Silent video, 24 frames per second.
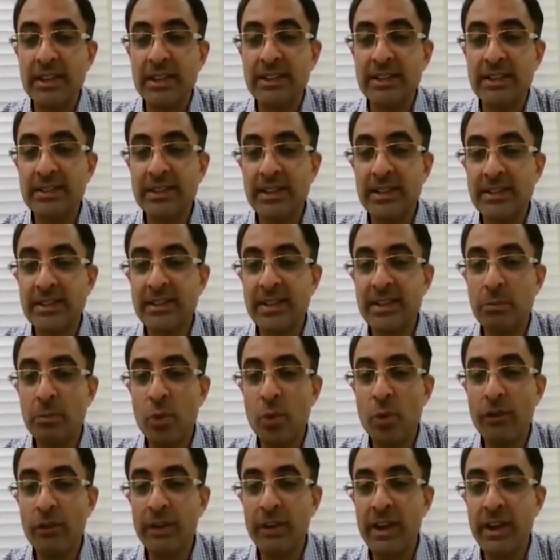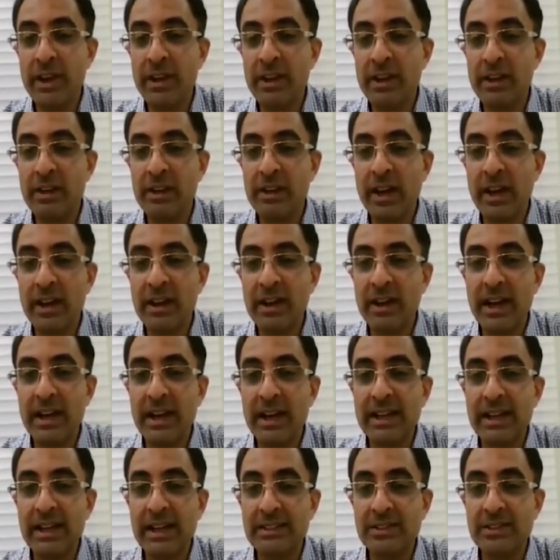This is the moving lung,
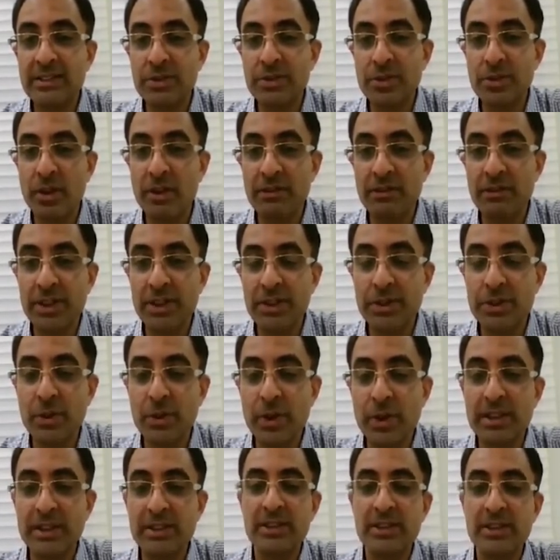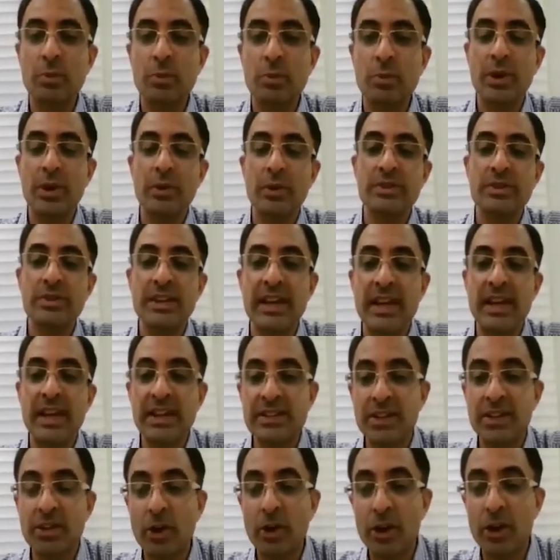and that is the soft tissue, and this is what you see as
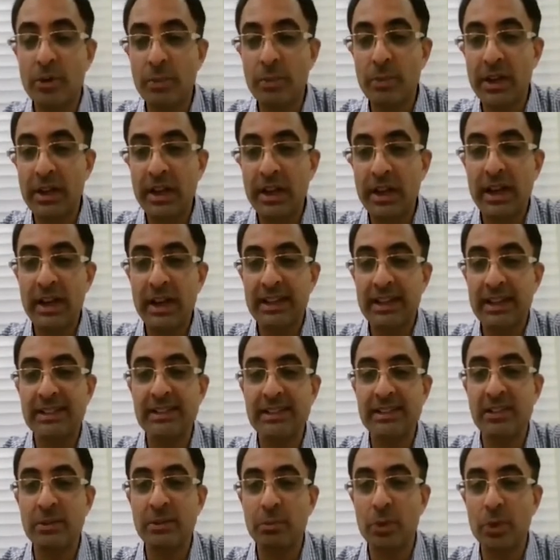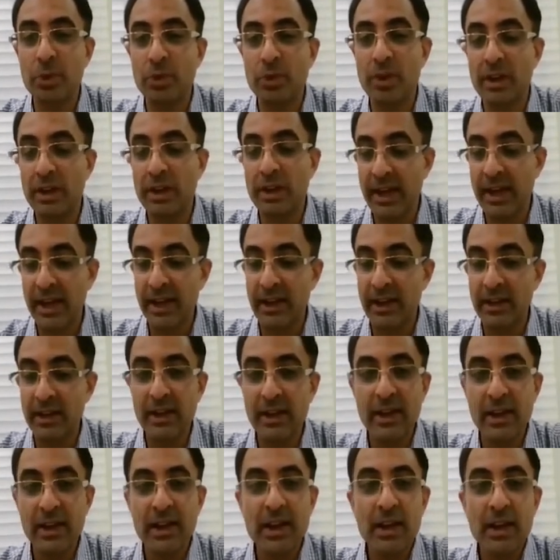a normal lung, and this is the pleural line.
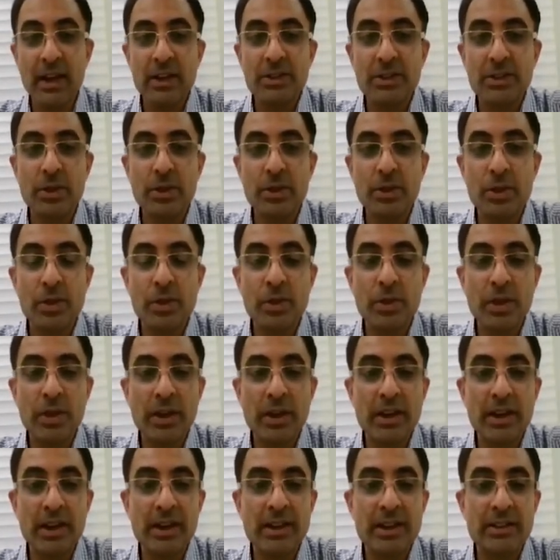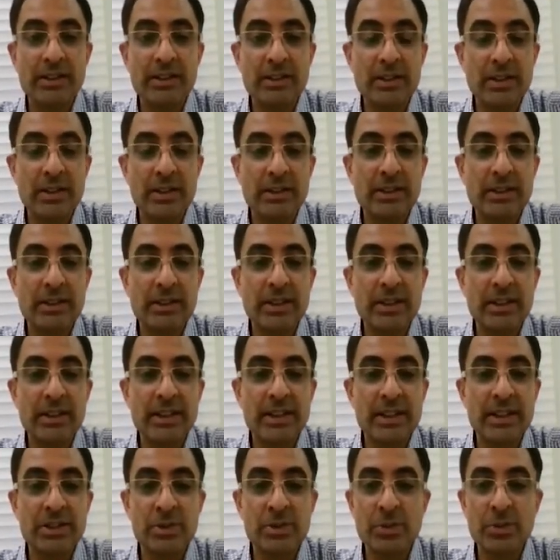So
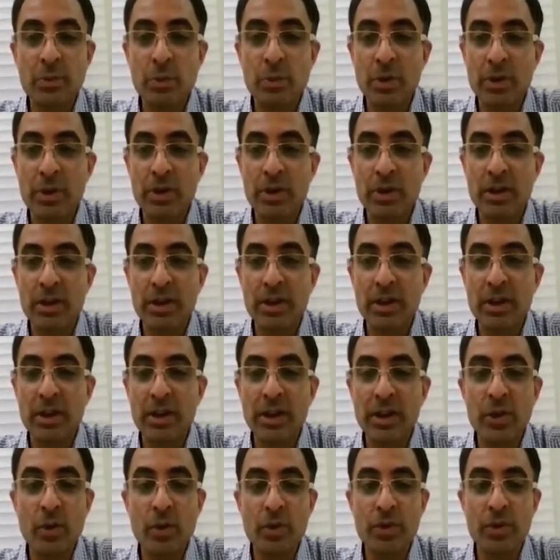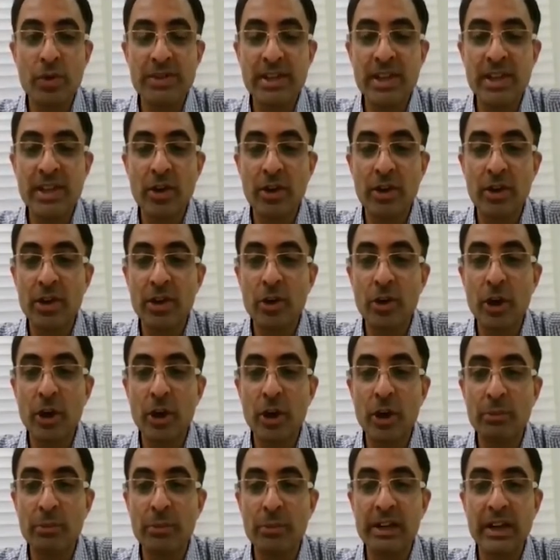that's what you would see on a
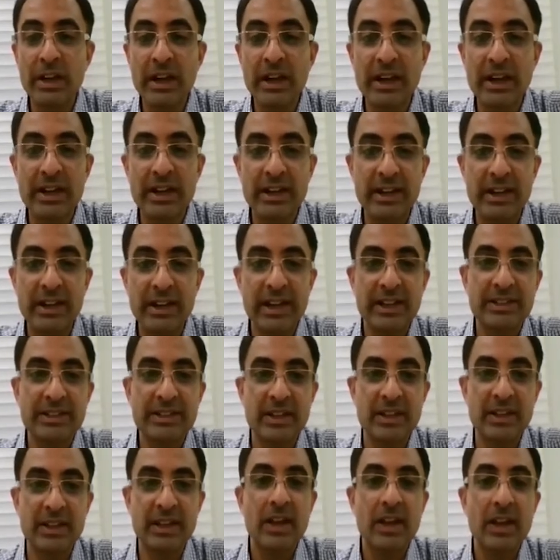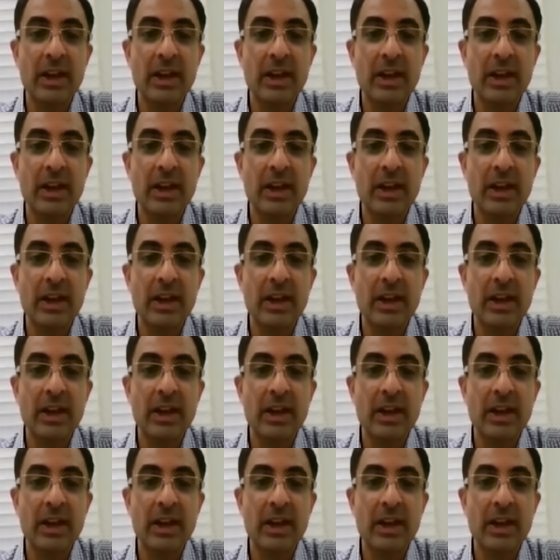normal lung architecture.